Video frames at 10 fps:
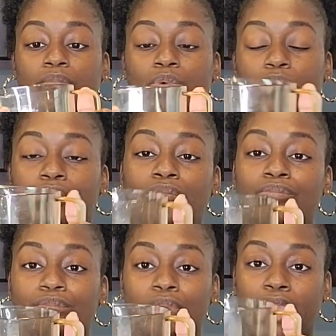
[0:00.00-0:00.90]
well,
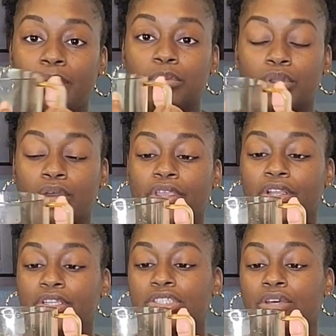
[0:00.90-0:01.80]
labeled on
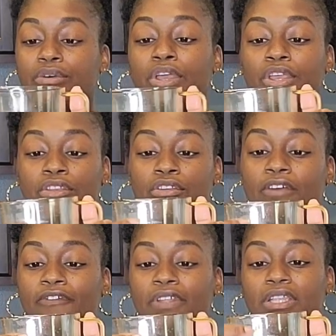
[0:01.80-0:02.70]
here. So you
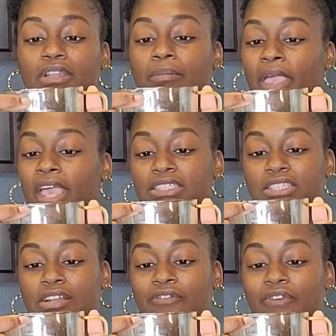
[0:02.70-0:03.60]
can fill it up past
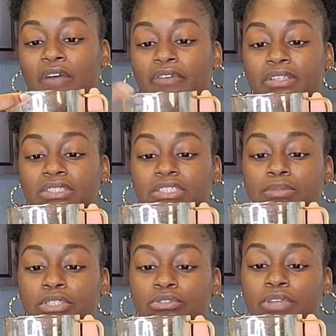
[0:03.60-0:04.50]
35 ounces,
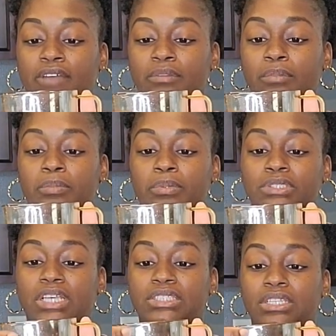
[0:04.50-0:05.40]
but you have to be
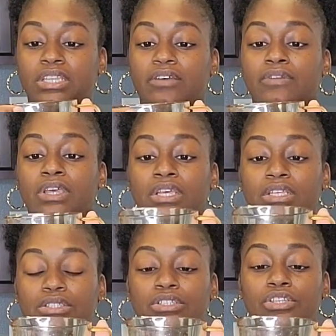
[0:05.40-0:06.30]
precise enough
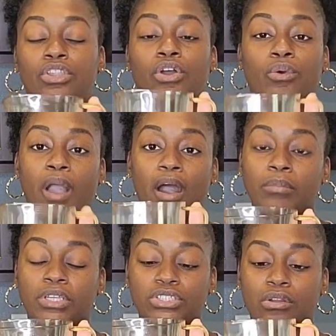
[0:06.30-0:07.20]
to know how
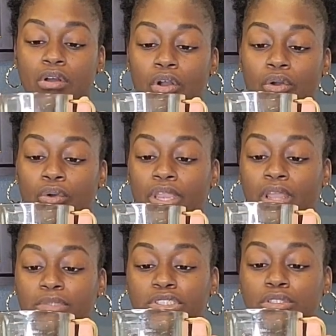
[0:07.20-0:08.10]
much it'll hold. And
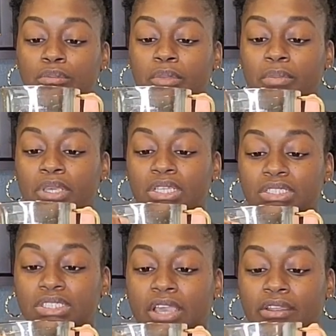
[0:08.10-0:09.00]
I'm assuming because
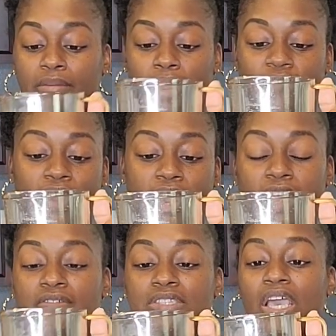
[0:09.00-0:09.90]
it's counting by
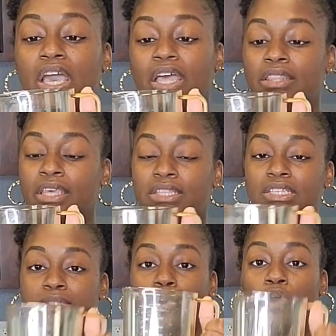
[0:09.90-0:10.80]
fives that
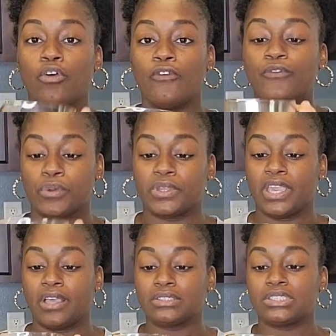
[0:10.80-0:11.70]
this will hold 40
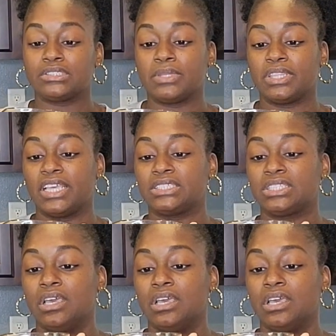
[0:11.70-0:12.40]
ounces, but that's,